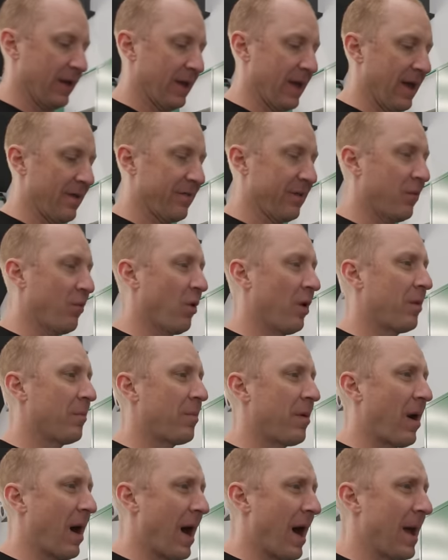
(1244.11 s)
like having one
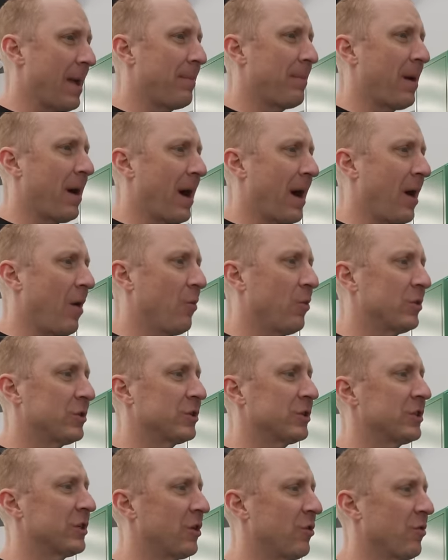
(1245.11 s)
high pile, which
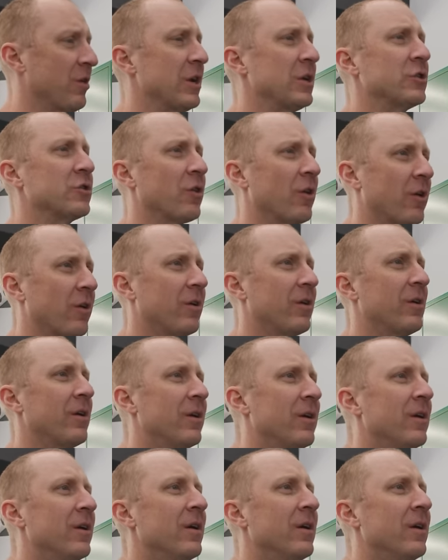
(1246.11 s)
is the creature.
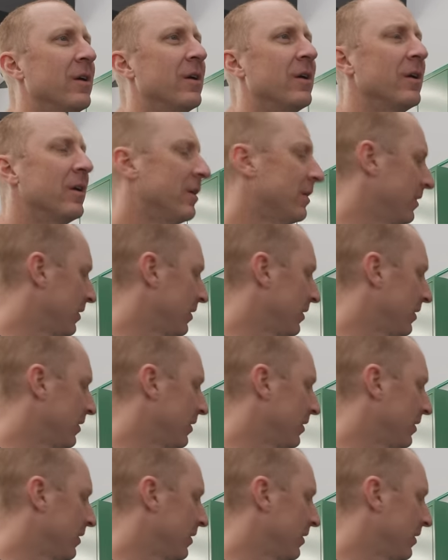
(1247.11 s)
Okay.